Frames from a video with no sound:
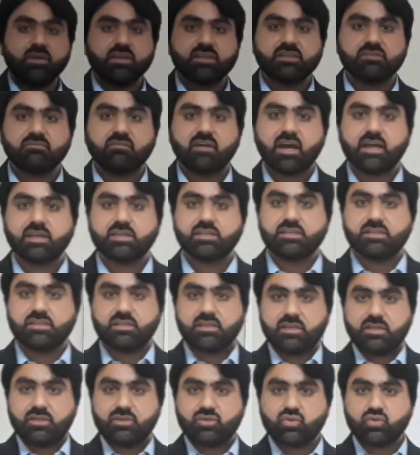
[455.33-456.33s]
be divided
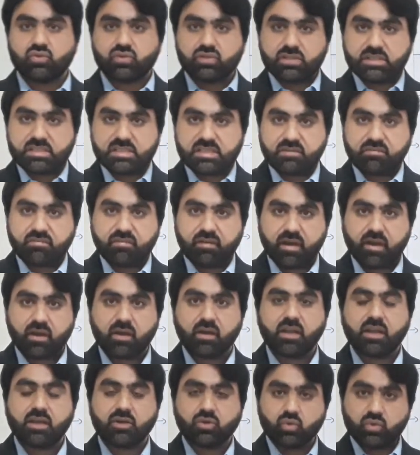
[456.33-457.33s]
into two
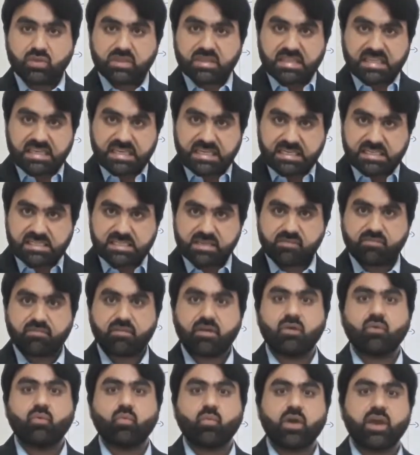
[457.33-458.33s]
different into three
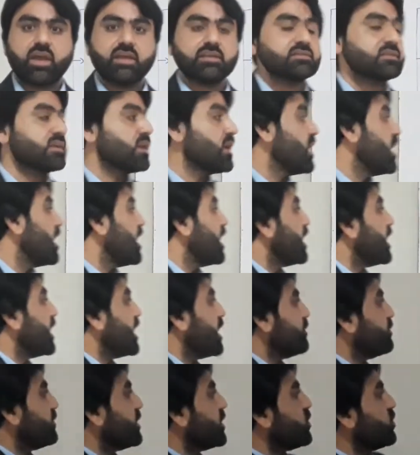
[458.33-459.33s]
different ways
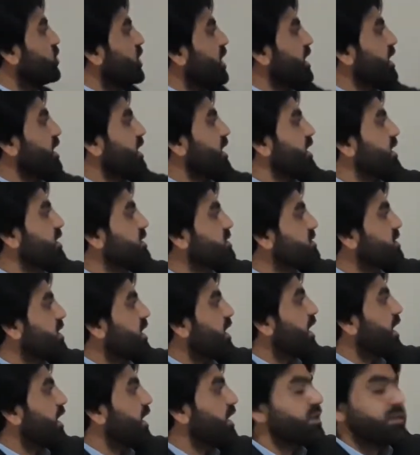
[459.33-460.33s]
number one is
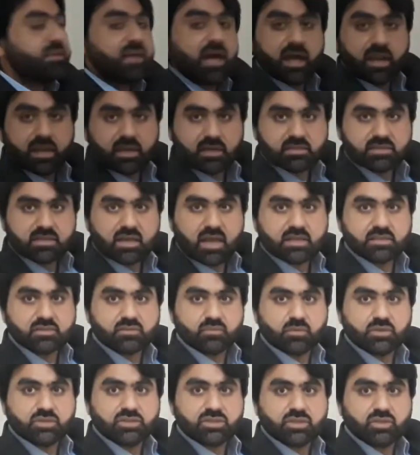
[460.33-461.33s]
indirect
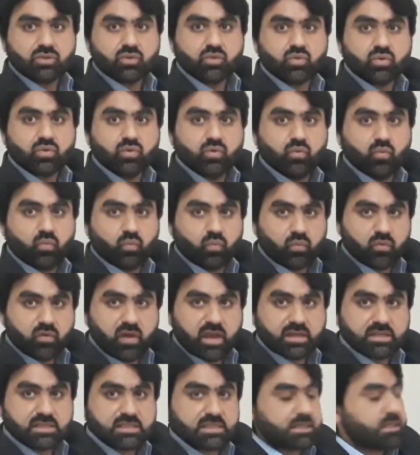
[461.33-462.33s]
transmission through
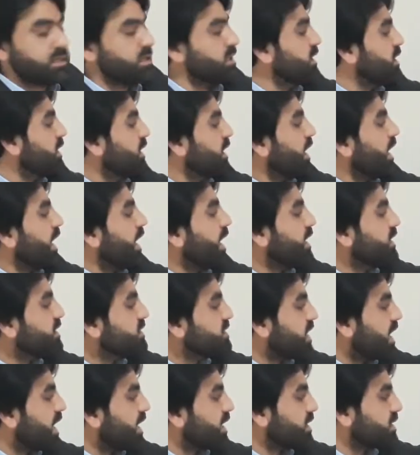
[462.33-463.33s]
vector
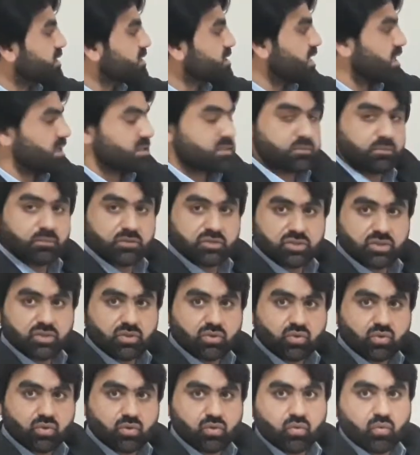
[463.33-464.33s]
indirect transmission
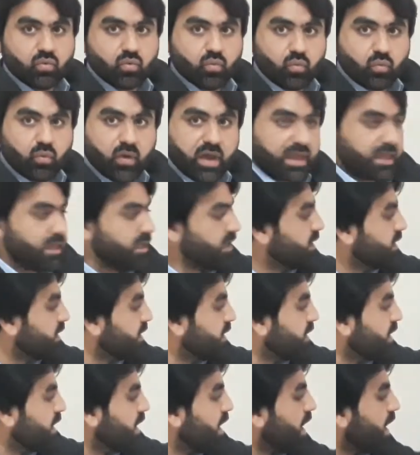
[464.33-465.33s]
through
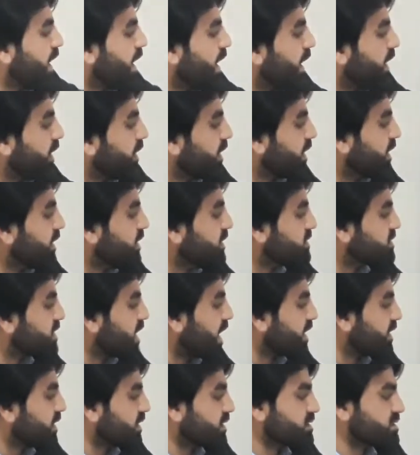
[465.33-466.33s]
vehicle and
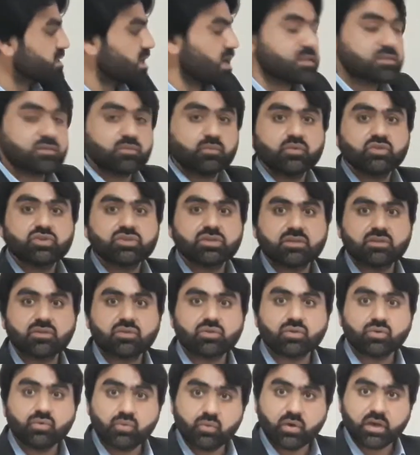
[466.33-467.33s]
indirect transmission
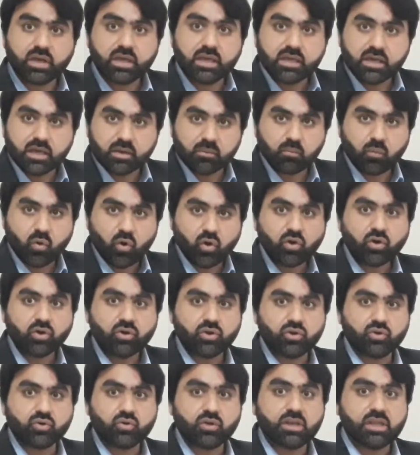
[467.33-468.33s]
through airborne
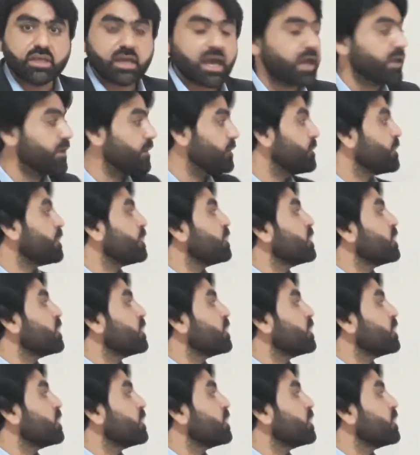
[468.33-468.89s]
nuclei